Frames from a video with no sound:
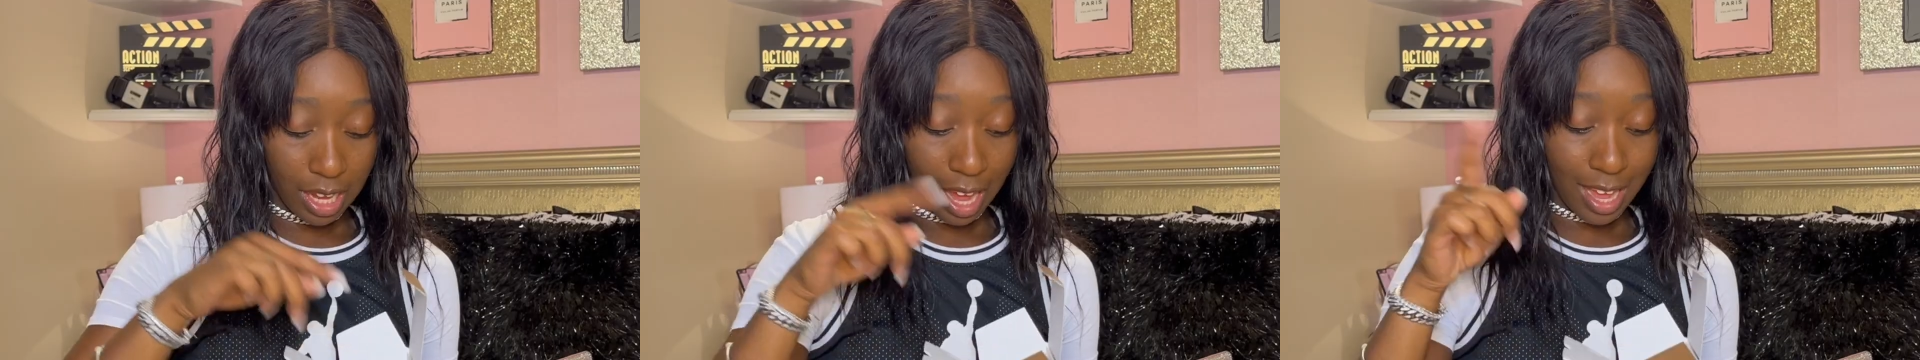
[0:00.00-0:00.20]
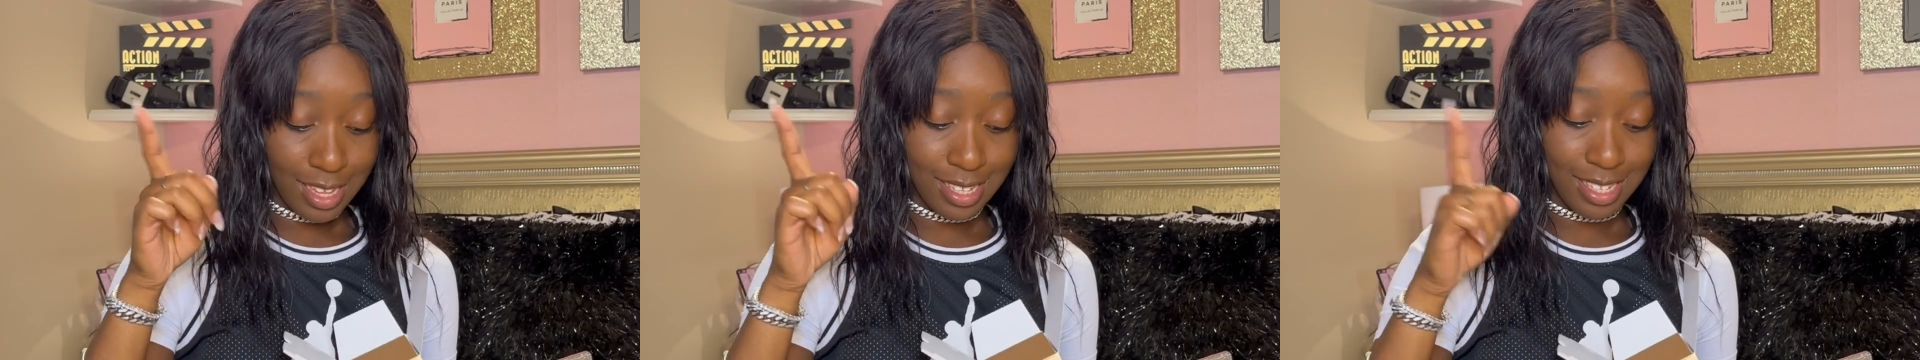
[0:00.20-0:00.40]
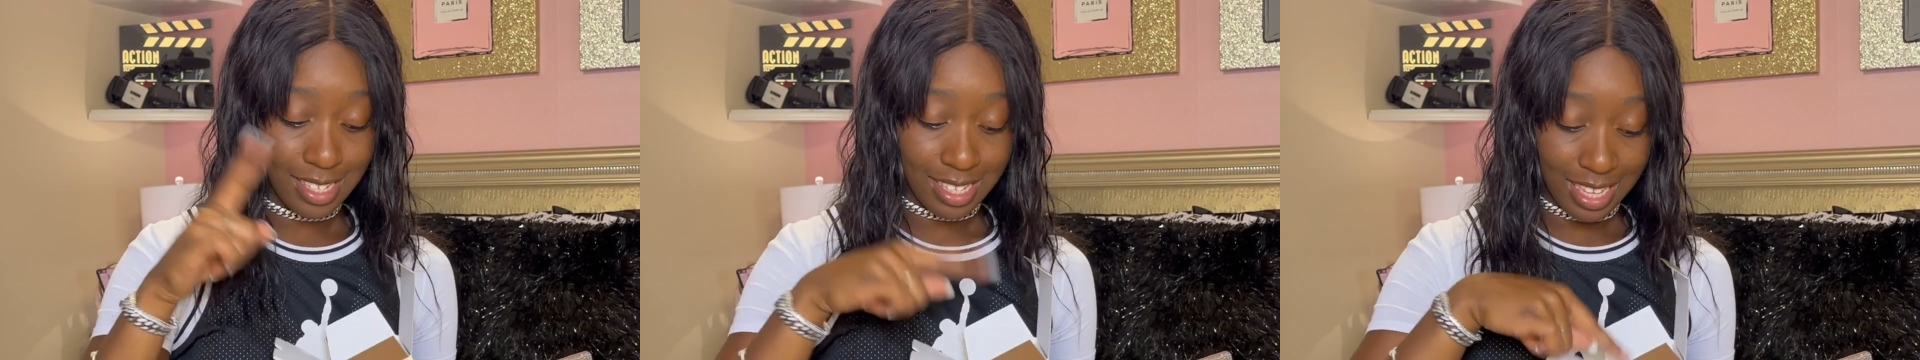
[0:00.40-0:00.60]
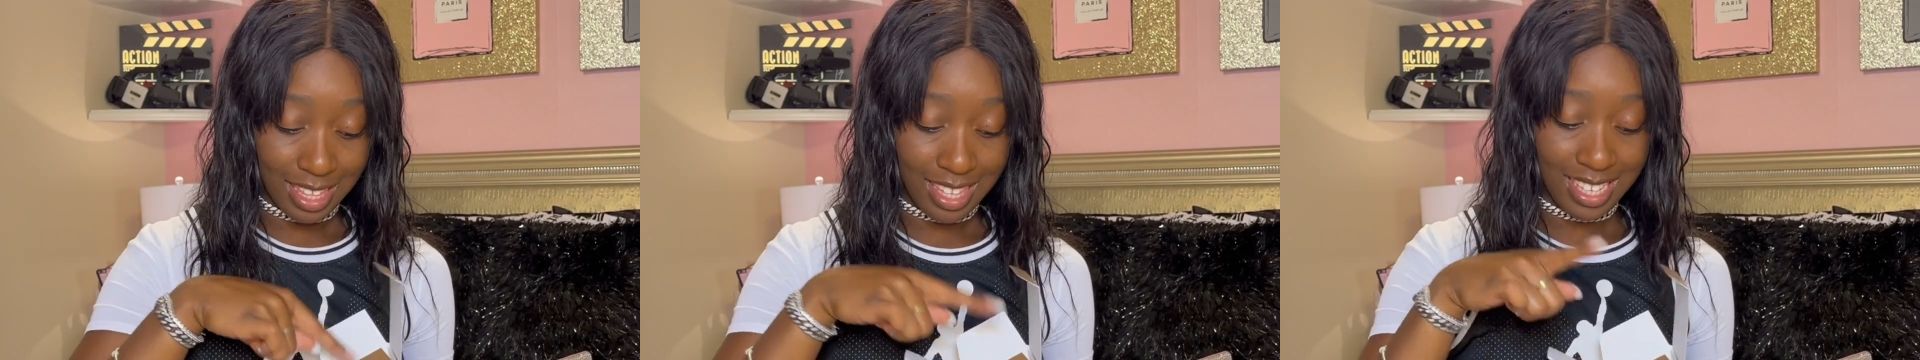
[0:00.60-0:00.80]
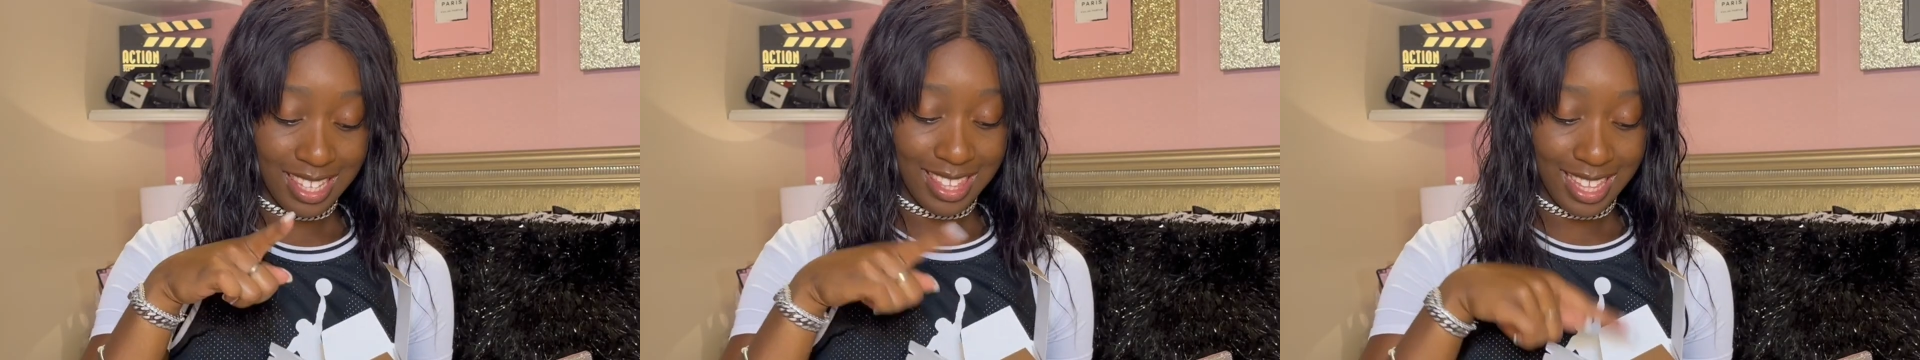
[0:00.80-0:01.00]
I see
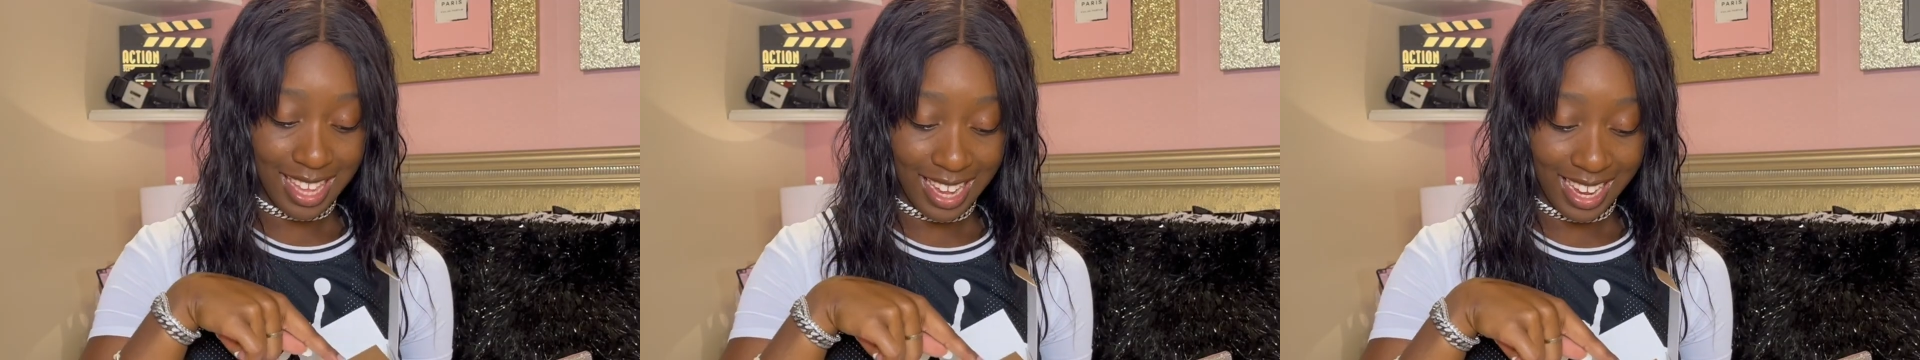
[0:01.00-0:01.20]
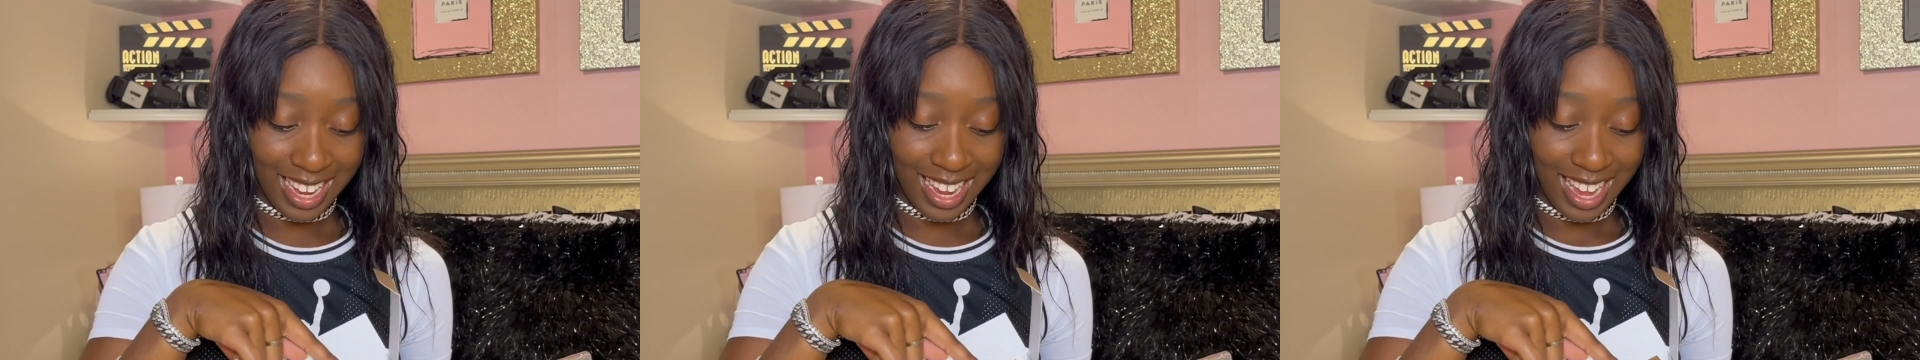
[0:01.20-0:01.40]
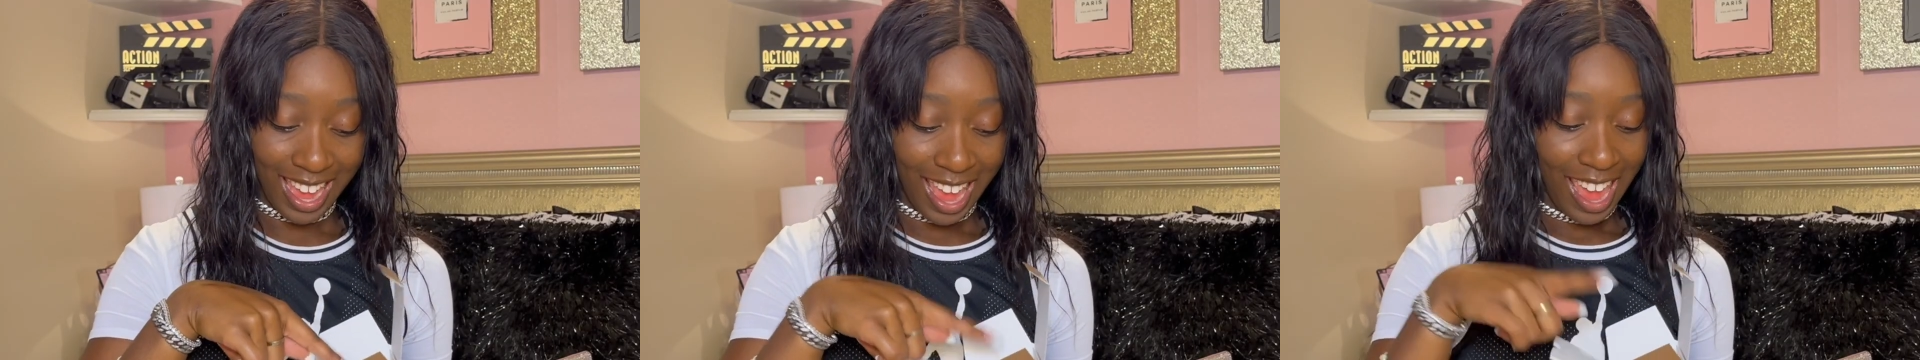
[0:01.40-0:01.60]
this thing,